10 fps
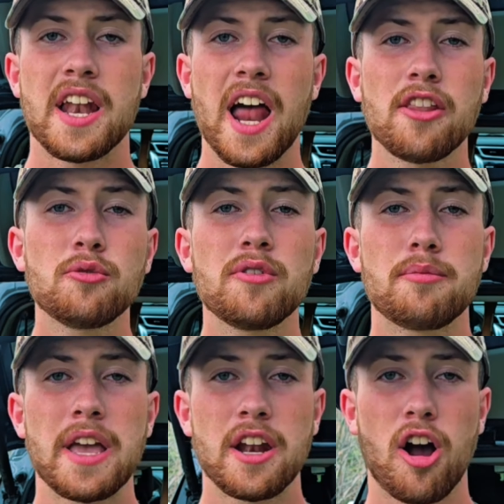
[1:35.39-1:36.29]
Now that we've
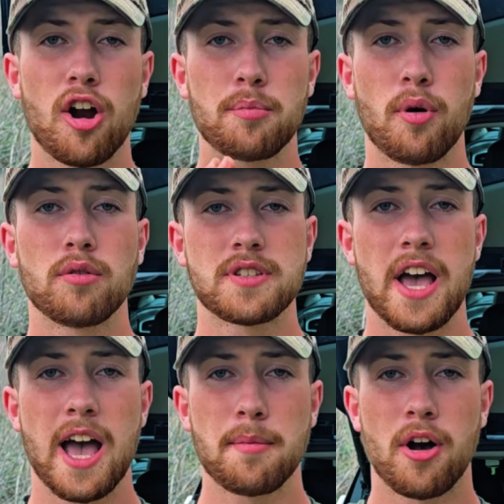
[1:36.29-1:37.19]
made our pull
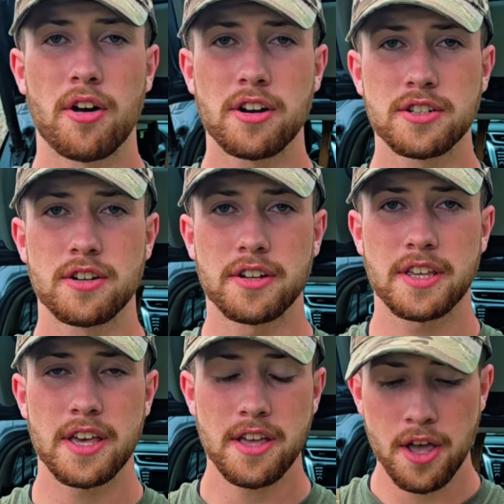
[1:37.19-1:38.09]
tab on our
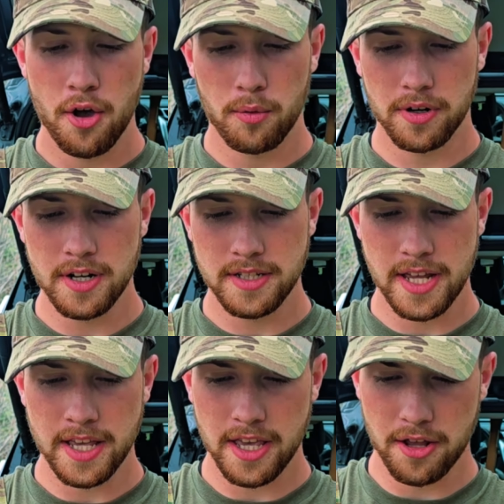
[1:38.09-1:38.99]
tourniquet, we're gonna
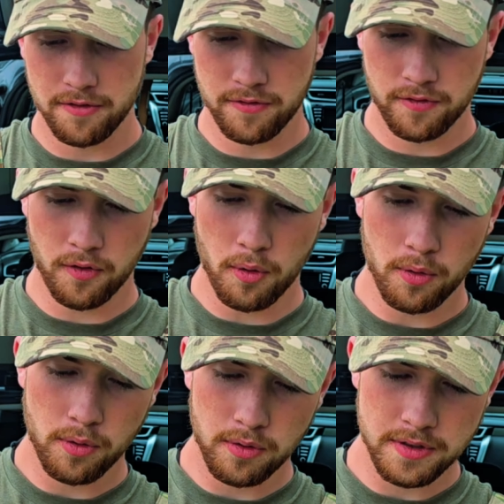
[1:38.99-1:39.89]
take and
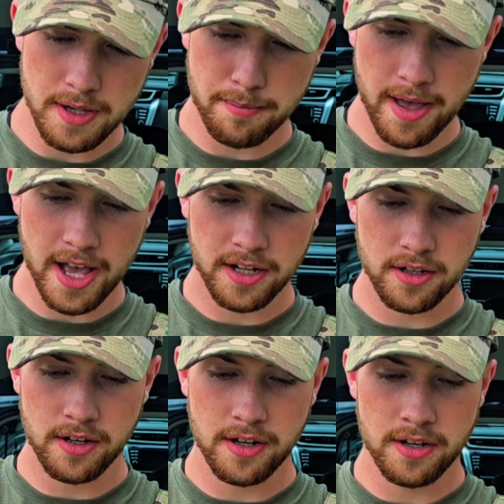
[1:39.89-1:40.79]
fold it back
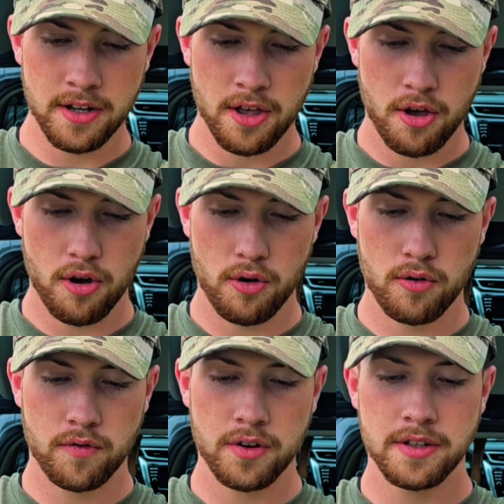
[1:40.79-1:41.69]
on
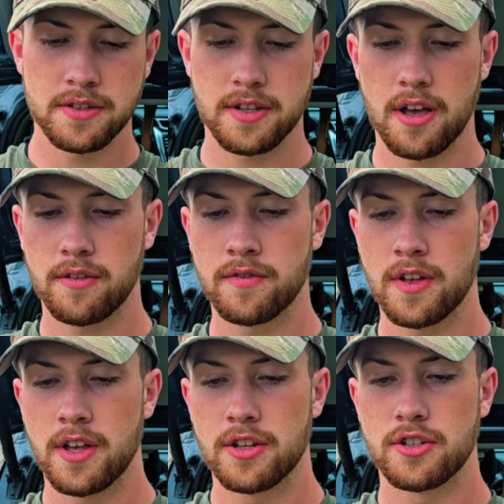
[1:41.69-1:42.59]
over itself
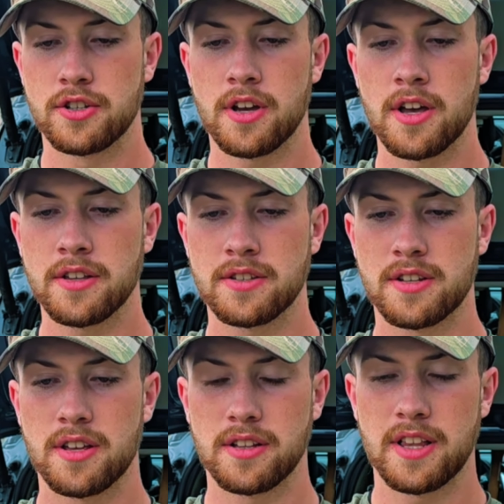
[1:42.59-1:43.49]

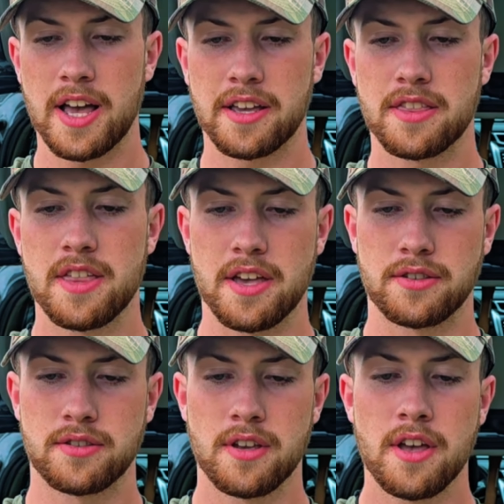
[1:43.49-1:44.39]
just like
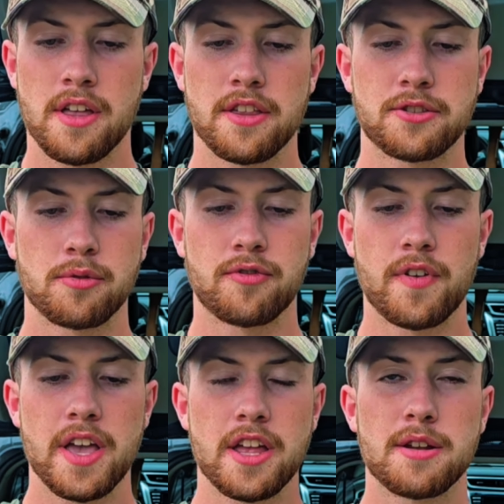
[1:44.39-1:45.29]
this. This will
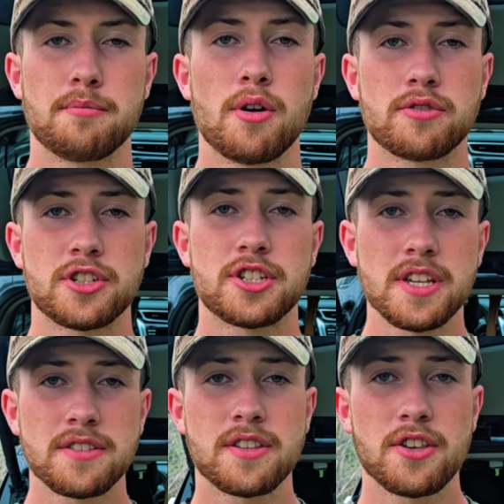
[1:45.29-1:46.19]
fit into most
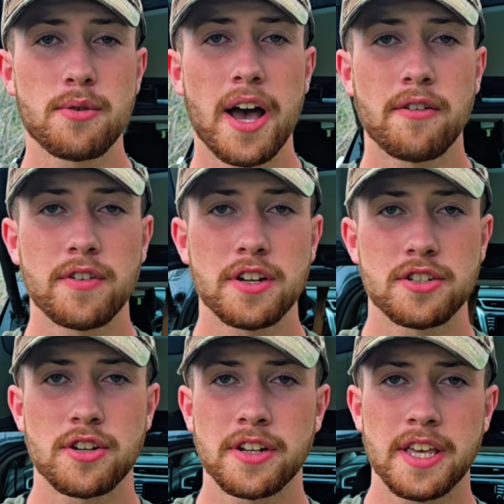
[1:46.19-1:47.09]
sheaths that you have for your
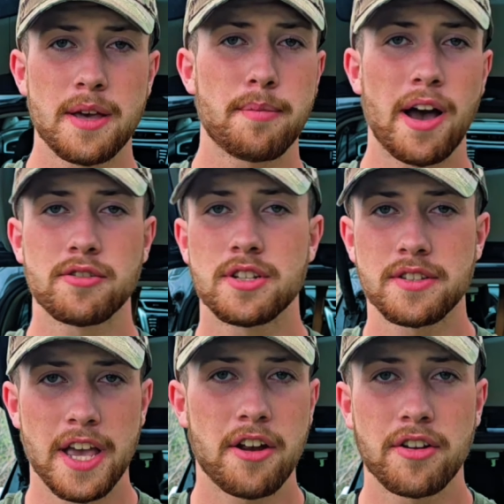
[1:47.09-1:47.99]
tourniquet,
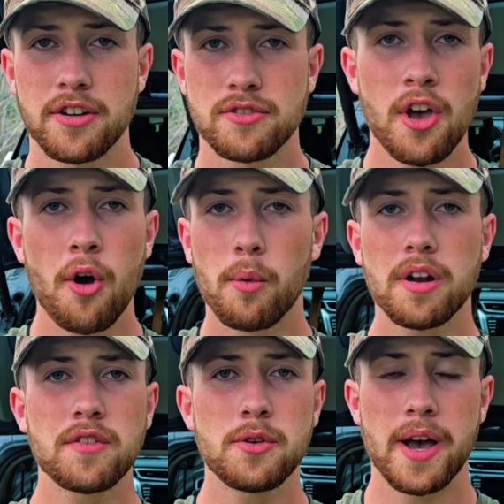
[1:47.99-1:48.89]
pouches, carriers,
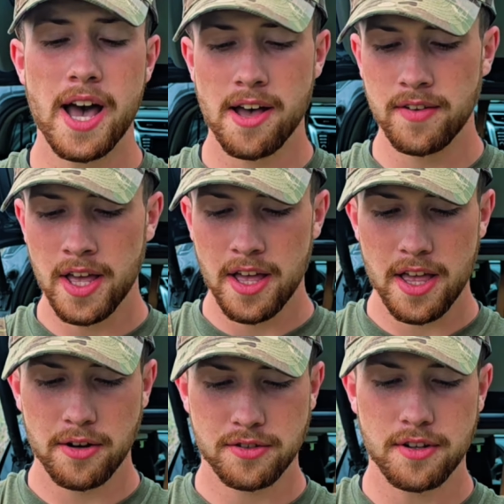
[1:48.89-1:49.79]
whatever you have,
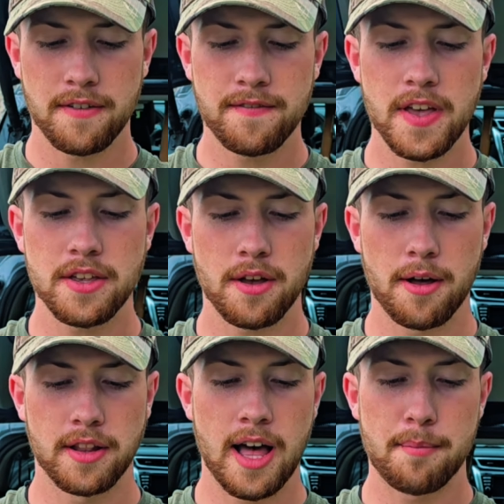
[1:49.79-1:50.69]
it's gonna fit
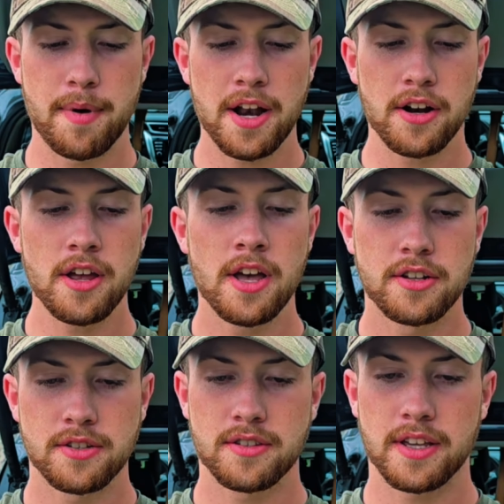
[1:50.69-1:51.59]
a lot better,
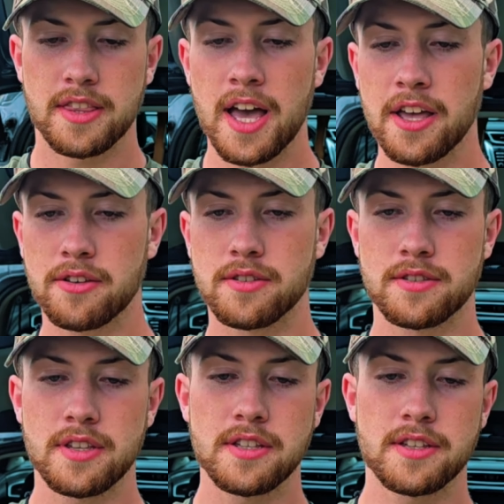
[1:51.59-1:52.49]
just like that. You can
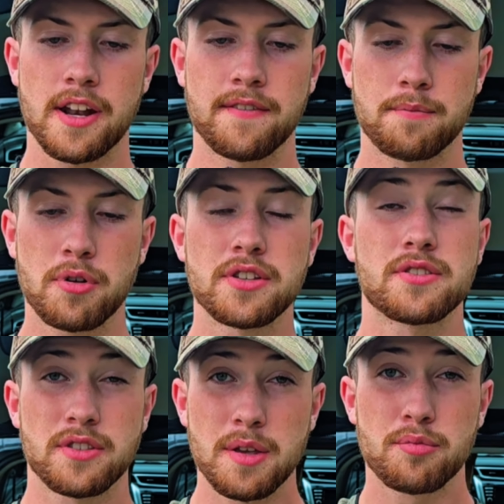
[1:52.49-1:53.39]
see it's got a pretty
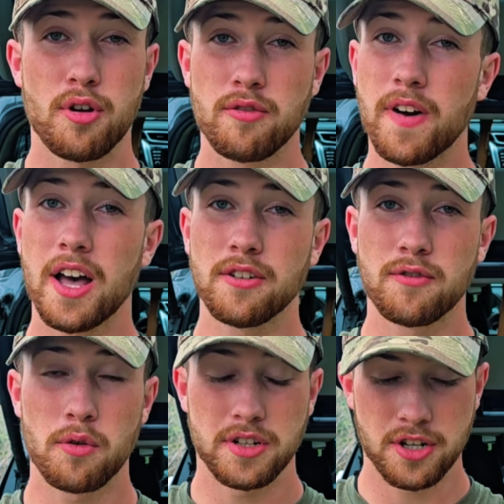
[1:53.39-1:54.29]
slim profile
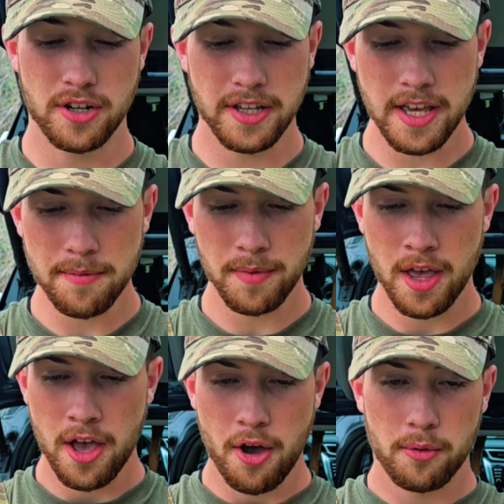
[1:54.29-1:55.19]
for a tourniquet.
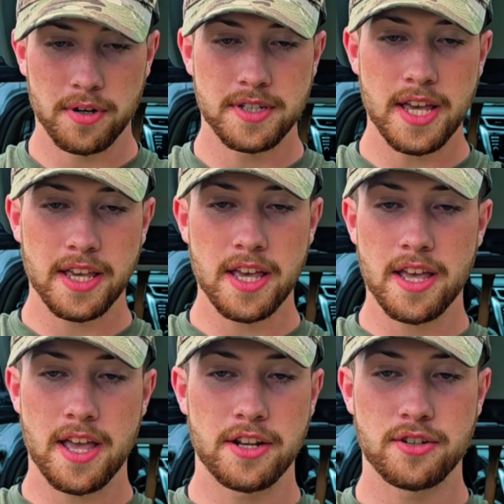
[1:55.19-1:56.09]
We're gonna take
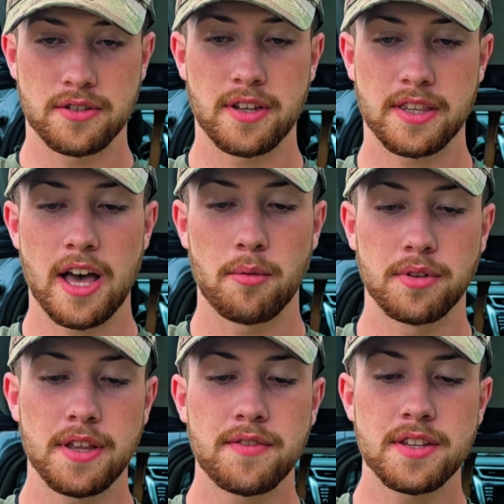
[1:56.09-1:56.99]
it and just like that,
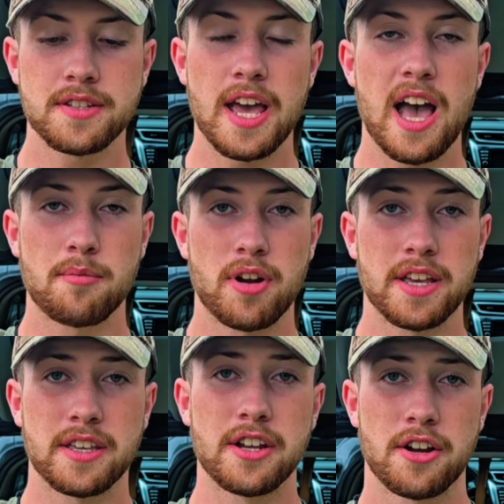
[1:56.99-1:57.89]
we'll leave this tab
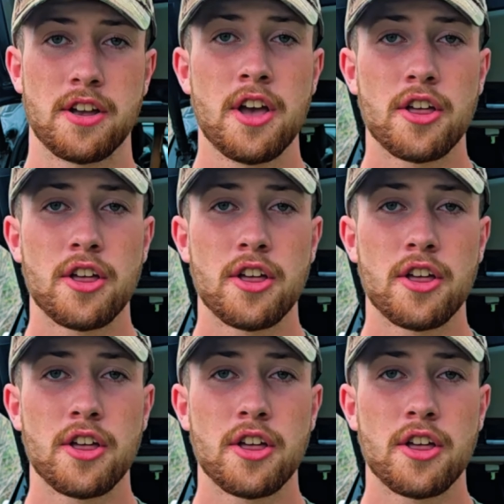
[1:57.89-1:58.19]
right here.